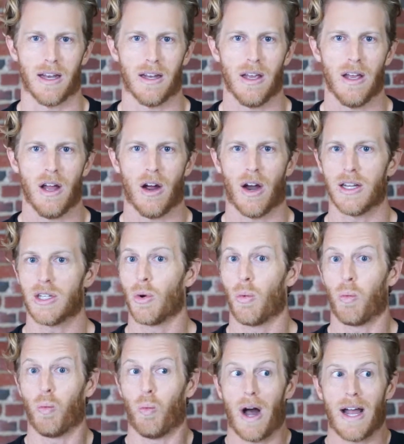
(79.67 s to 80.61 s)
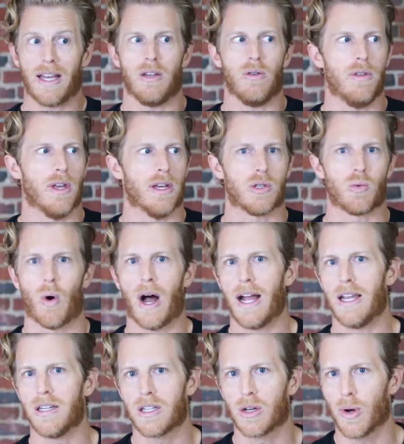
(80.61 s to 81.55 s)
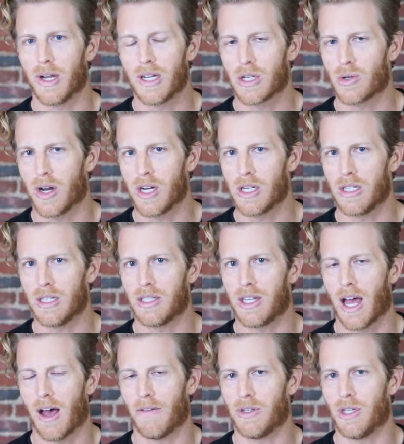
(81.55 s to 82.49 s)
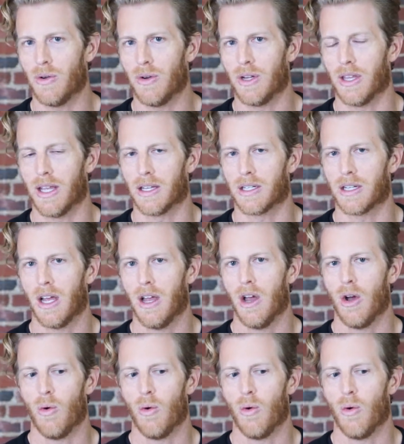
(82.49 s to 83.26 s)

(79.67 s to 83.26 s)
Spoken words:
All right, so why do this? Why is the registration staff doing this?